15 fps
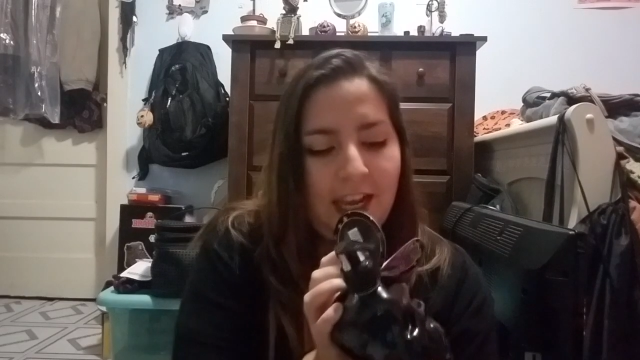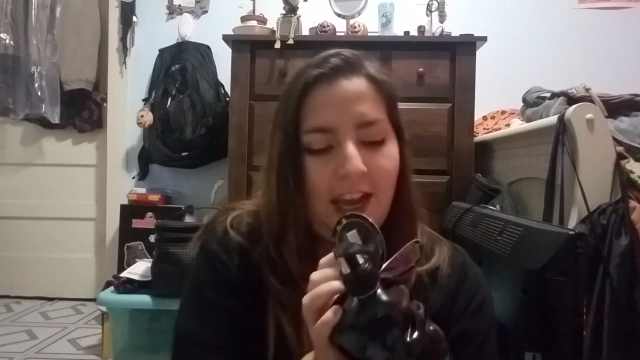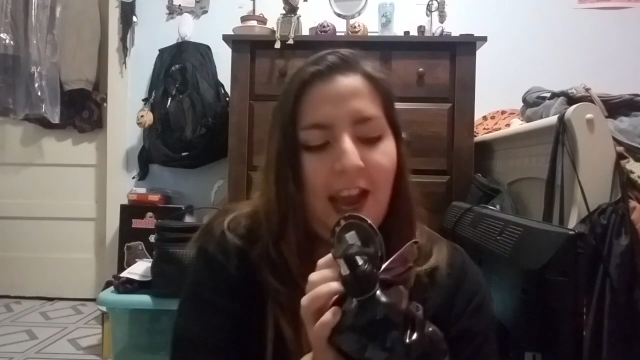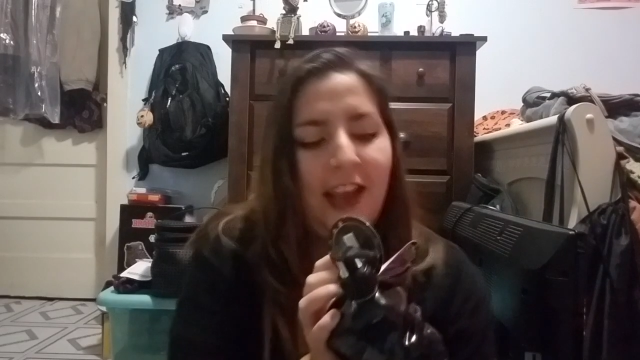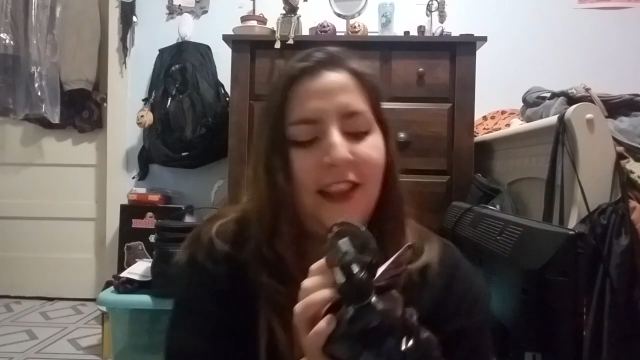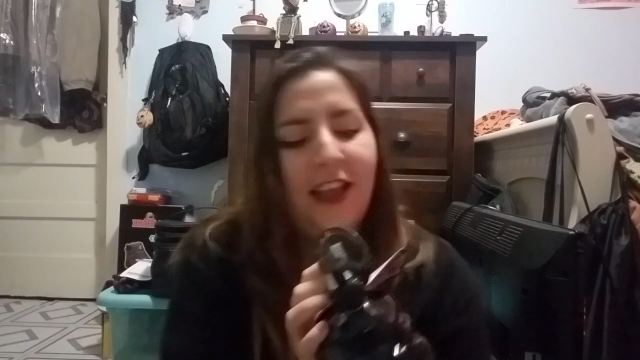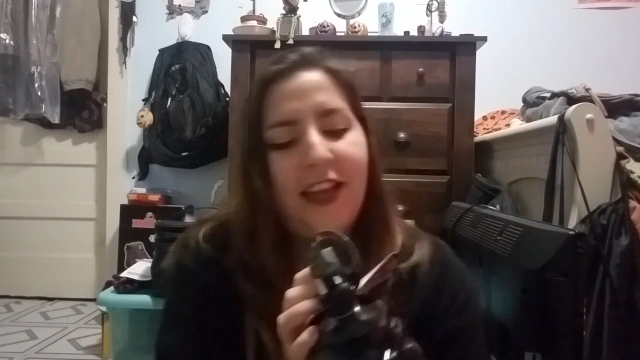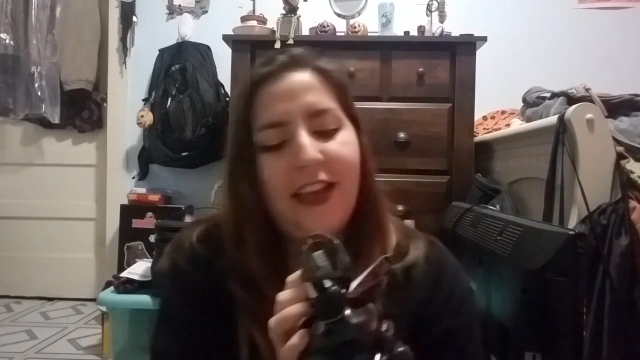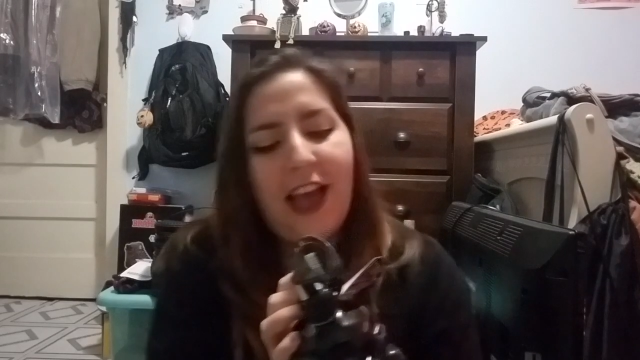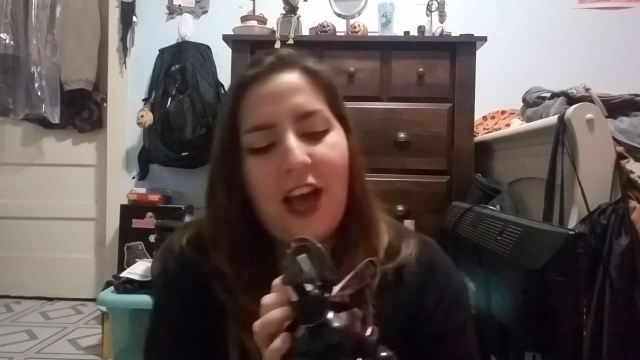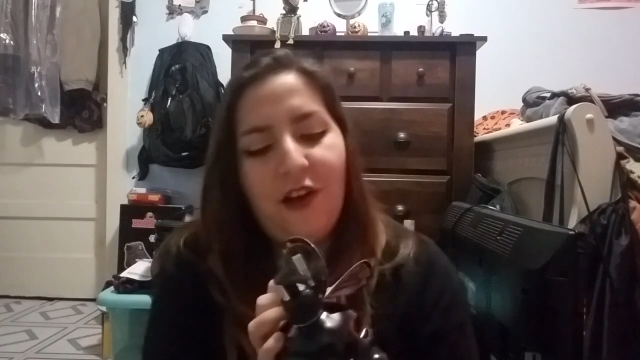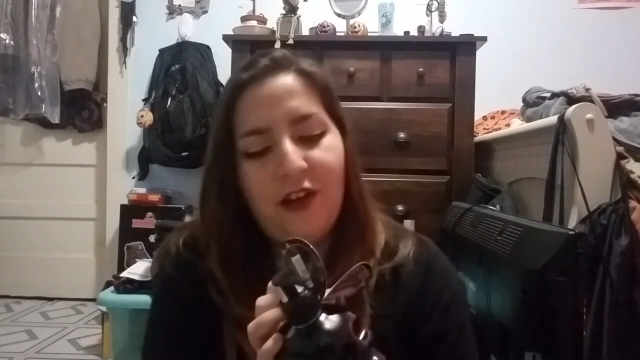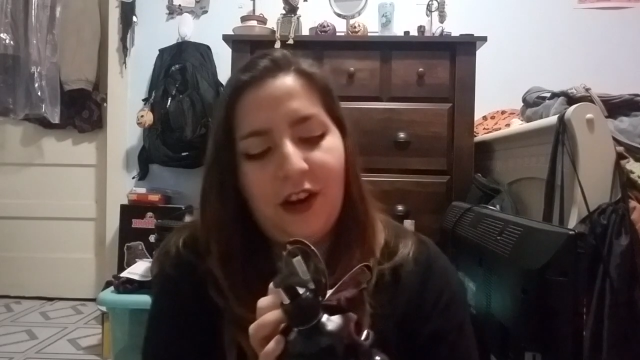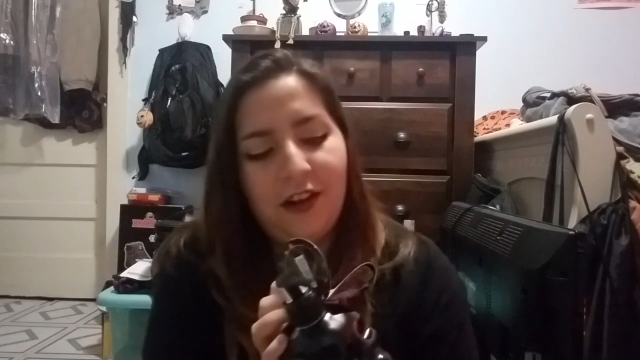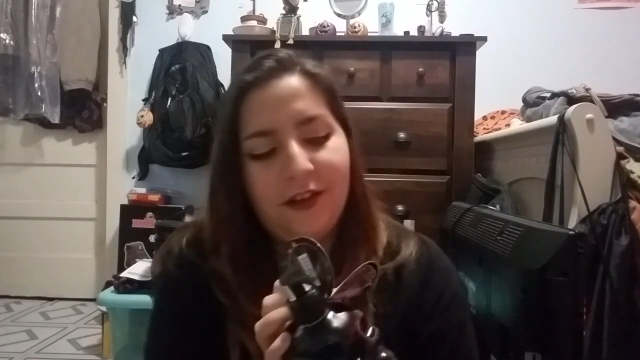I like
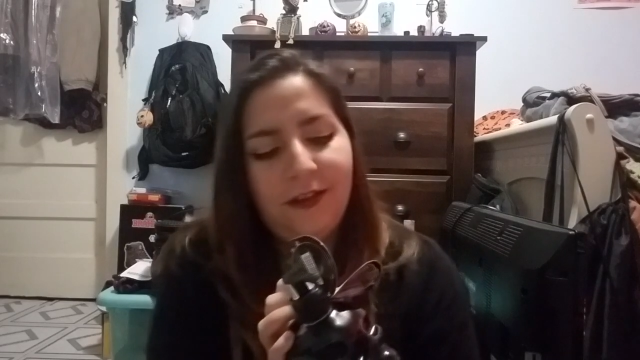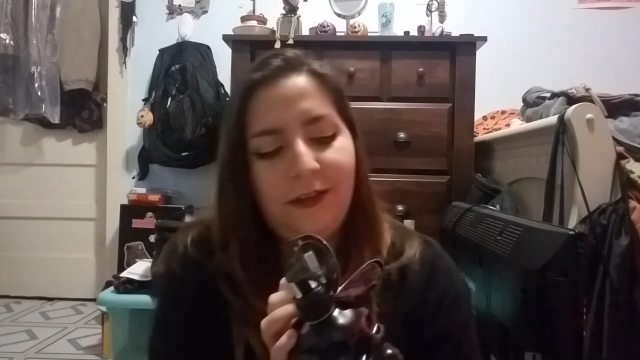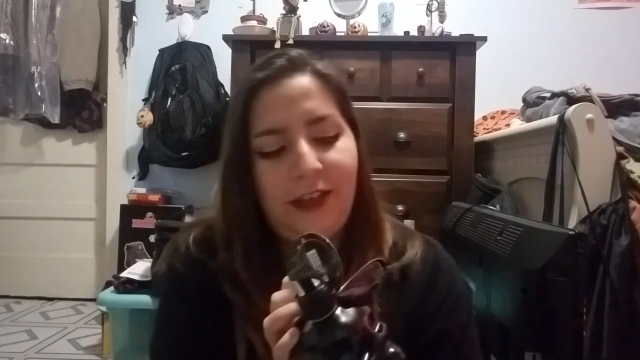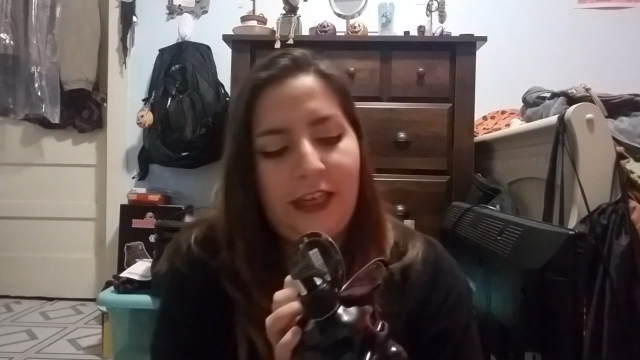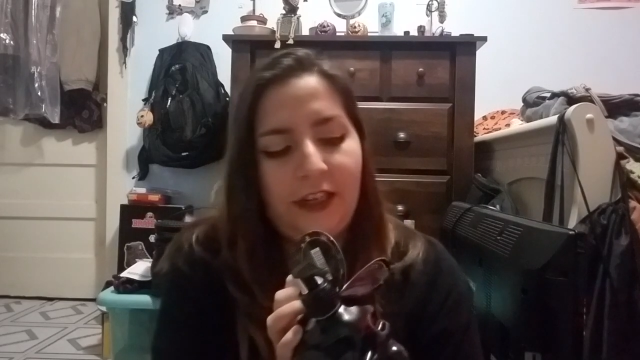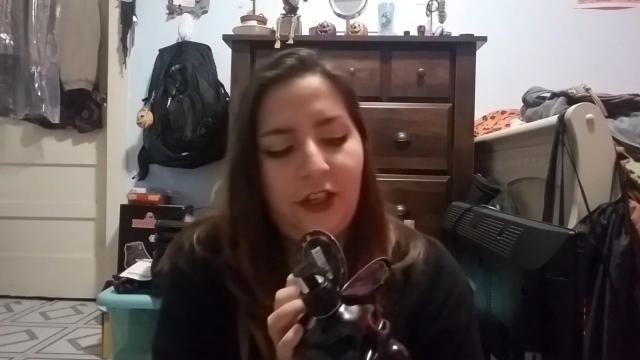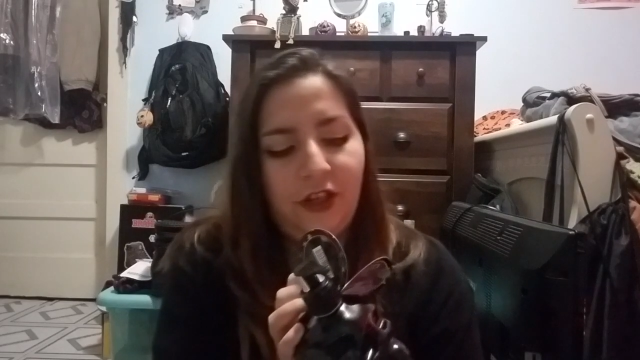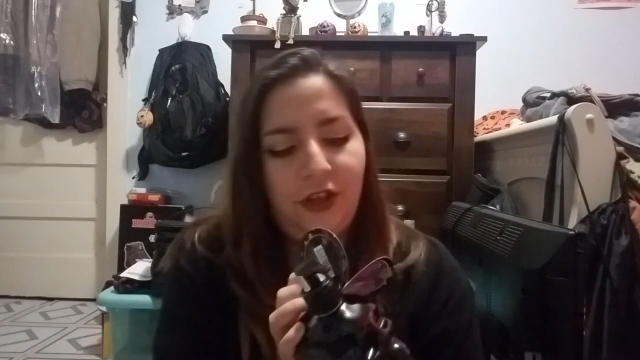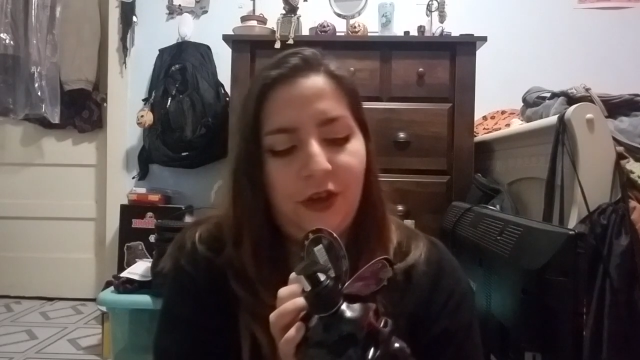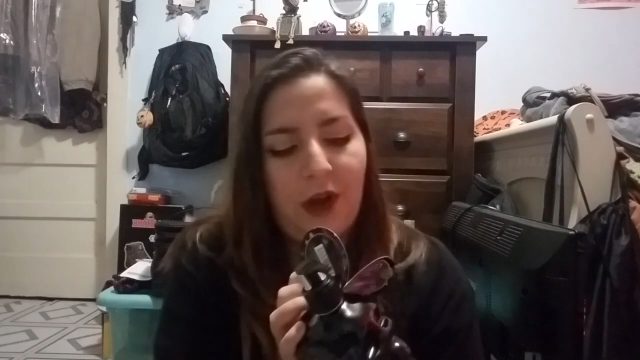how it also teaches you